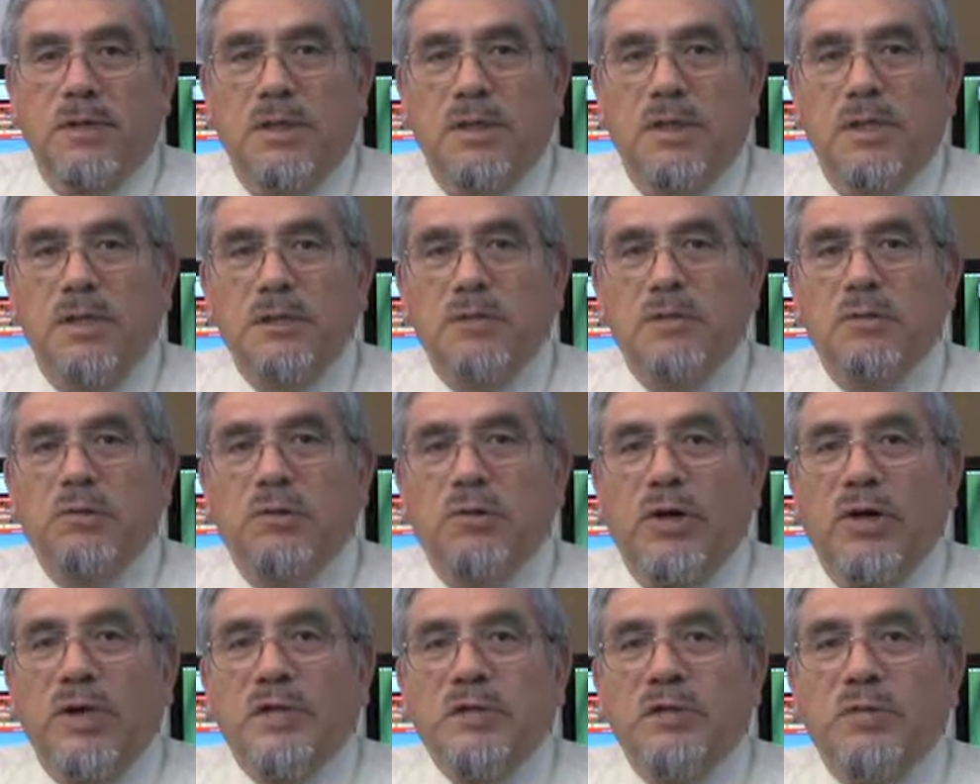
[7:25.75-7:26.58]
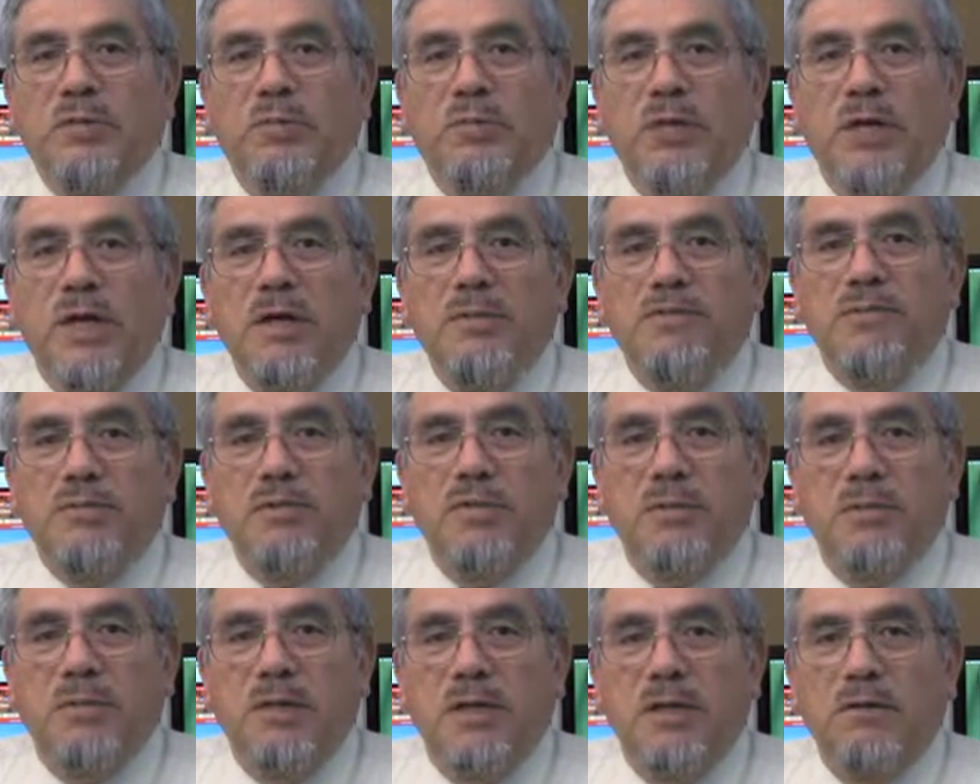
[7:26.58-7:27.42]
It is the price to pay for
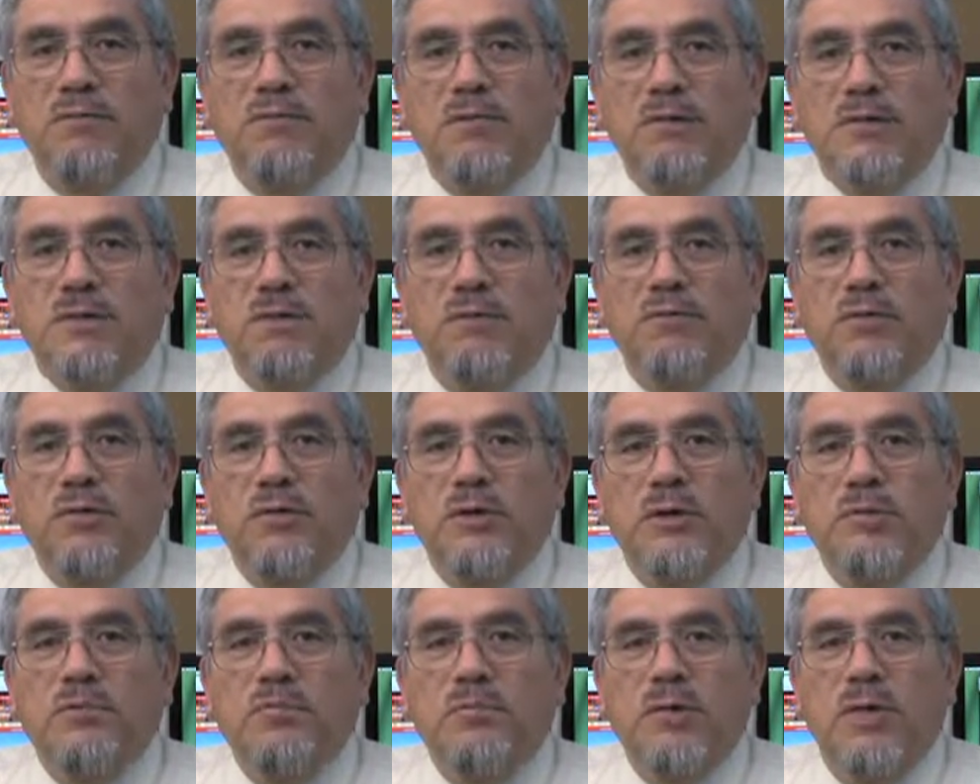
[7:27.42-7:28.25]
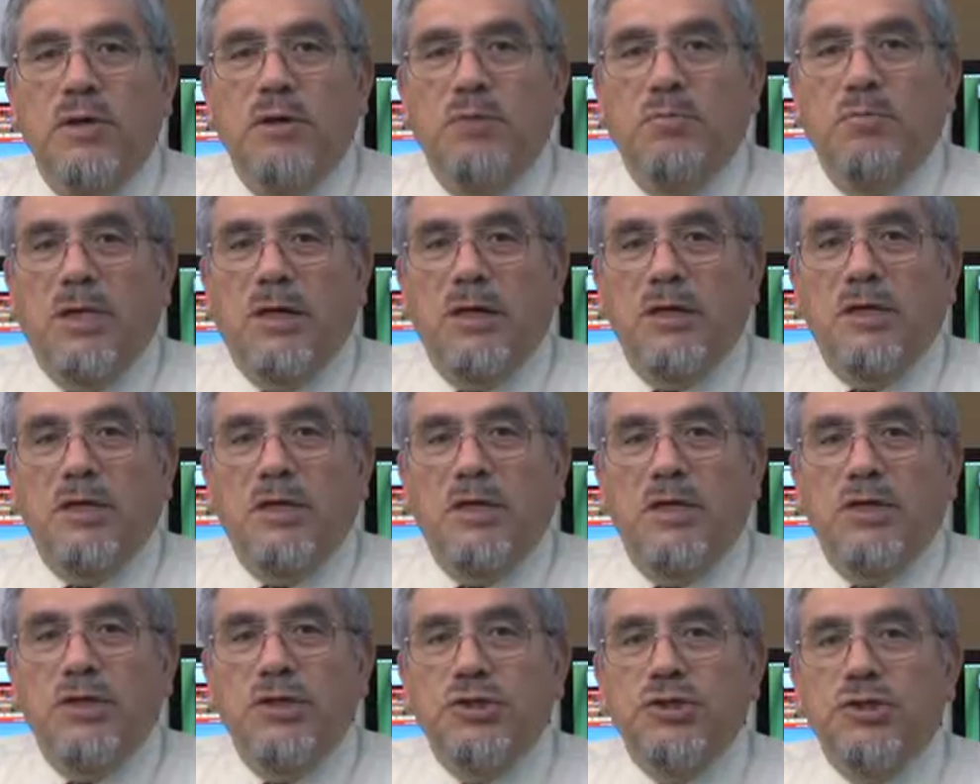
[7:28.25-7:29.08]
the benefits afforded by
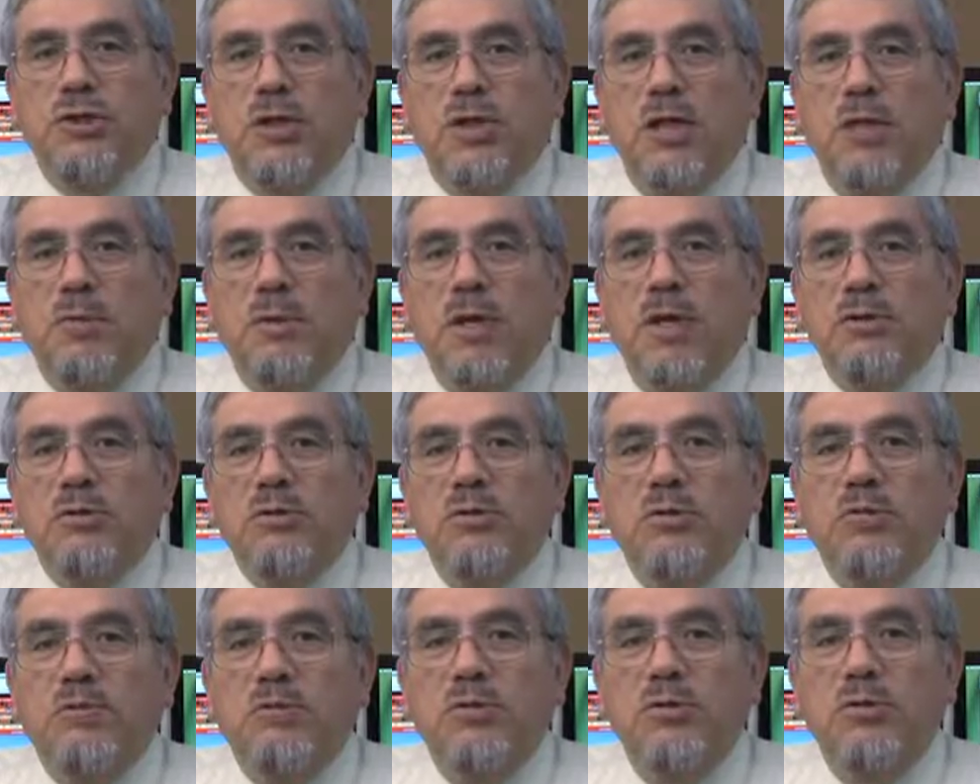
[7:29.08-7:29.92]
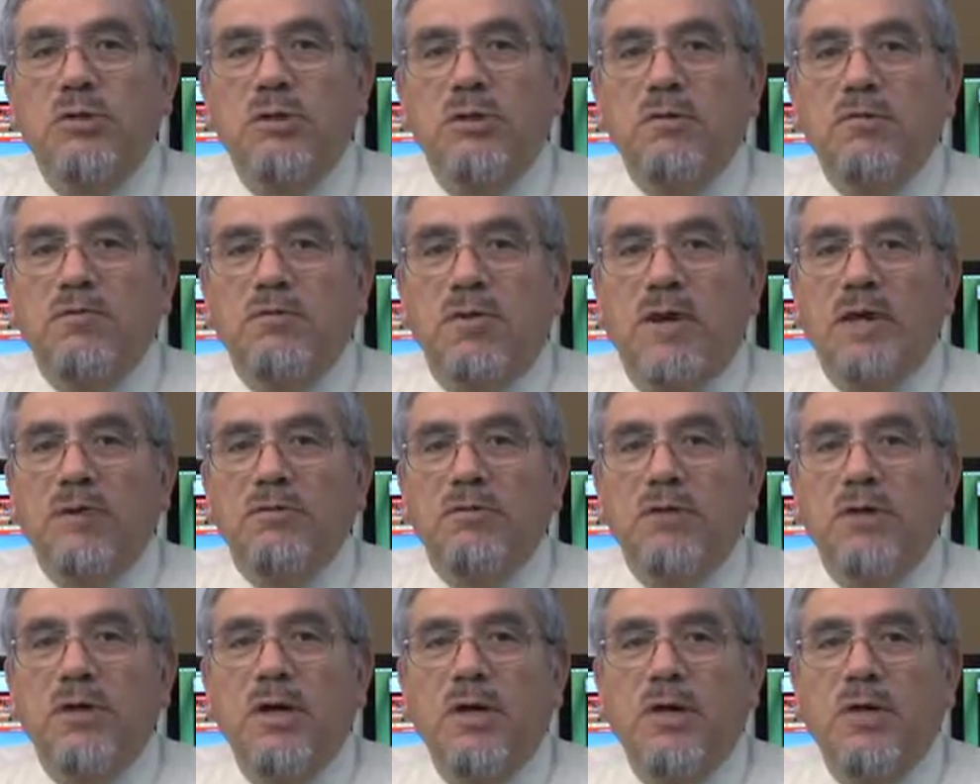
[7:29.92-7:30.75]
the additional amount of food and
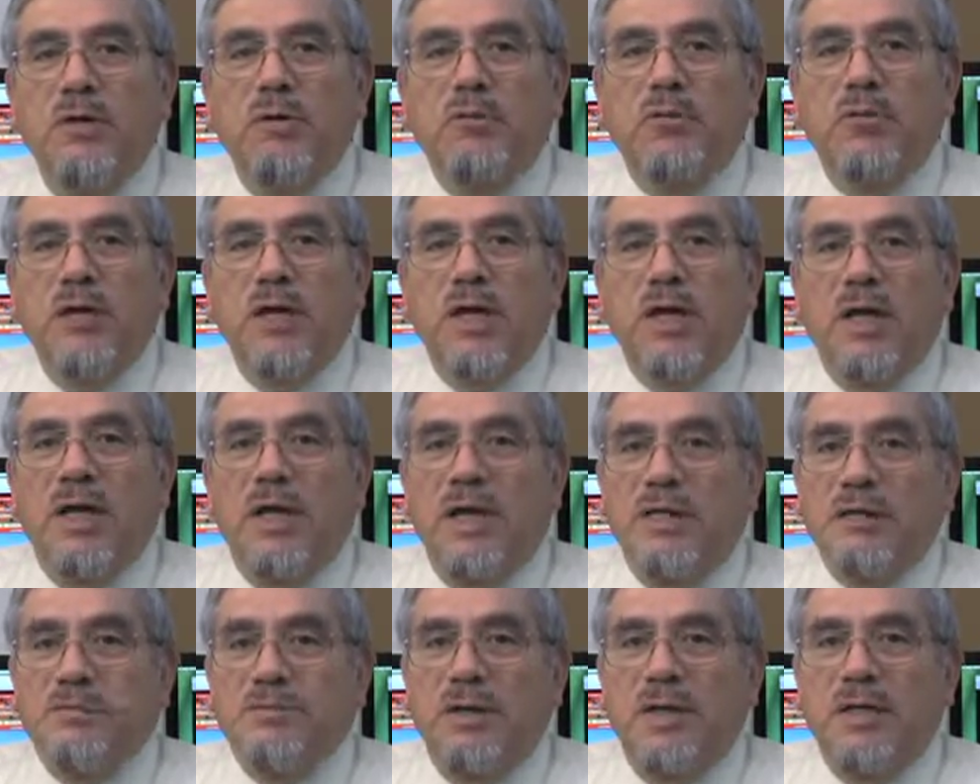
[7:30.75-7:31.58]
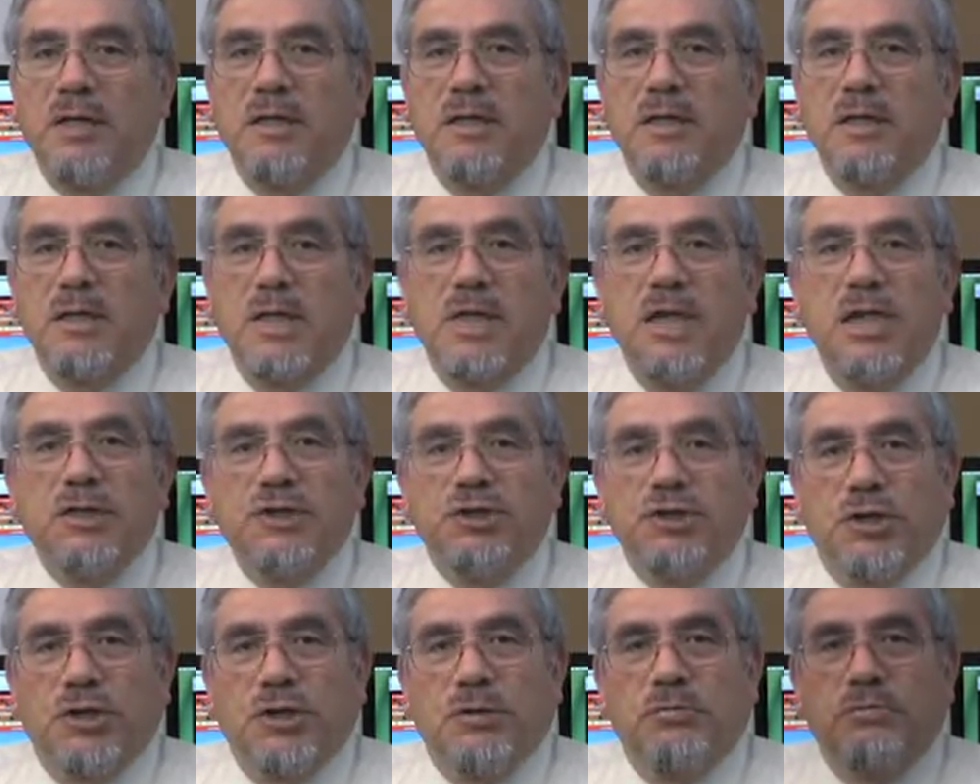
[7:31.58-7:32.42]
fiber realized by
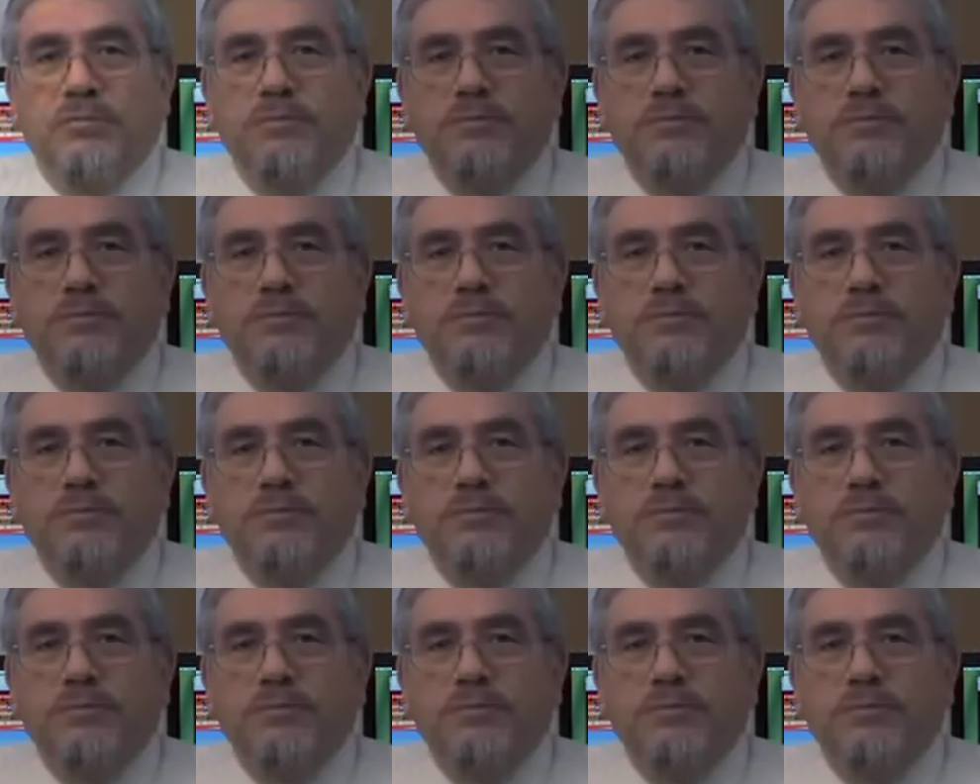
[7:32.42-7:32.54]
irrigation.